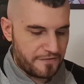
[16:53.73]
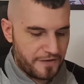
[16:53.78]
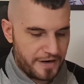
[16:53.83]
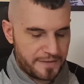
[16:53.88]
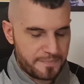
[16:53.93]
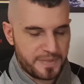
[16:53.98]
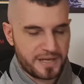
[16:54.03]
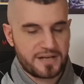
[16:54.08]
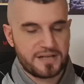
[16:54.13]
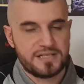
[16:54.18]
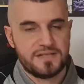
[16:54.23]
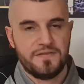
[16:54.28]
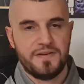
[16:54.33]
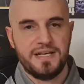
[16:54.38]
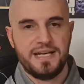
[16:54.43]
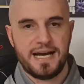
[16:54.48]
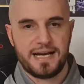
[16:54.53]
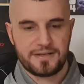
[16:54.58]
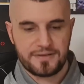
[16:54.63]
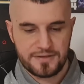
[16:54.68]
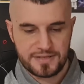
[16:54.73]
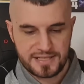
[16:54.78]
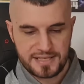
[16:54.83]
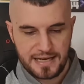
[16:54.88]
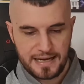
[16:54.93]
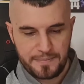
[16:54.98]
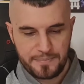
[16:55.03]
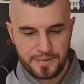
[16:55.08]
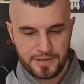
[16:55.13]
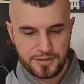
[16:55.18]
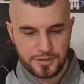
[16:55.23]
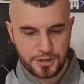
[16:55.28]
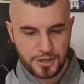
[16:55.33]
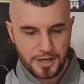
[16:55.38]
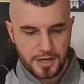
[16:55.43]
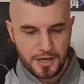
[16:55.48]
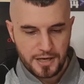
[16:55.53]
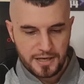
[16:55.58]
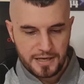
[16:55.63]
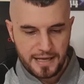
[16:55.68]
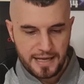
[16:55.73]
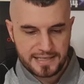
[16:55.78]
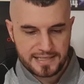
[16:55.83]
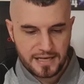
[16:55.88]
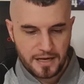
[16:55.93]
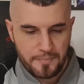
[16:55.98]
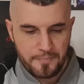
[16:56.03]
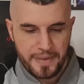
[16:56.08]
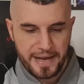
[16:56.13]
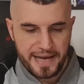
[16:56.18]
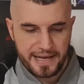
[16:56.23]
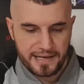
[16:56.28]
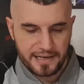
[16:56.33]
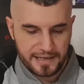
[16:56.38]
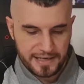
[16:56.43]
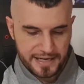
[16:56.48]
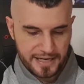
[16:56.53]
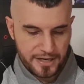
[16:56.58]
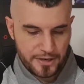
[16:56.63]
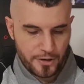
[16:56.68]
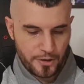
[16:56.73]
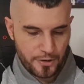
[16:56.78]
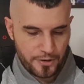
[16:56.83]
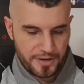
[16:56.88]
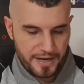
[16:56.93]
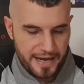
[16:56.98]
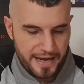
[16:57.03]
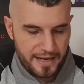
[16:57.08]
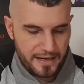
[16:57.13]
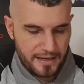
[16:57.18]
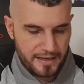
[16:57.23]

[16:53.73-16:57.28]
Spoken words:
fight because of a doctor stoppage. That's how badly he hurt